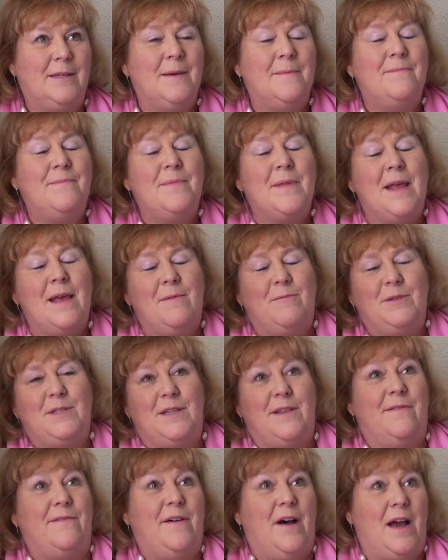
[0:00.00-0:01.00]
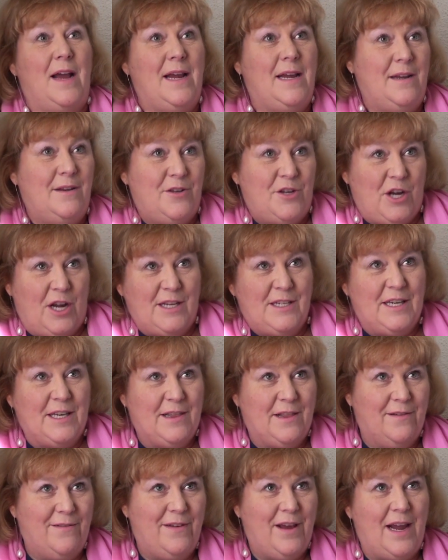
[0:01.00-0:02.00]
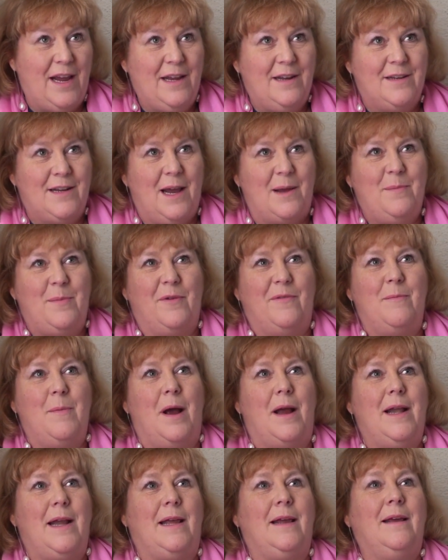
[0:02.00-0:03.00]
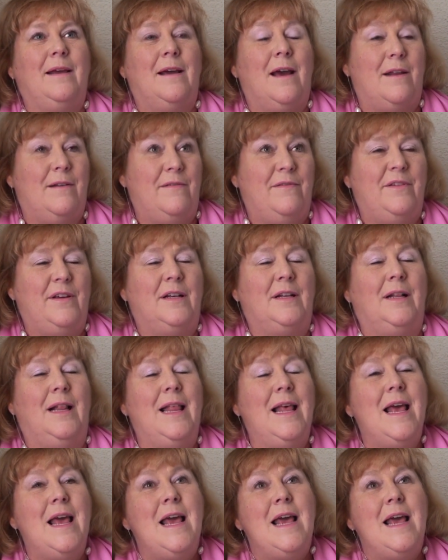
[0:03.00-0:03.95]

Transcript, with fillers: It was the fine chasing the vein type of mining, cut and fill.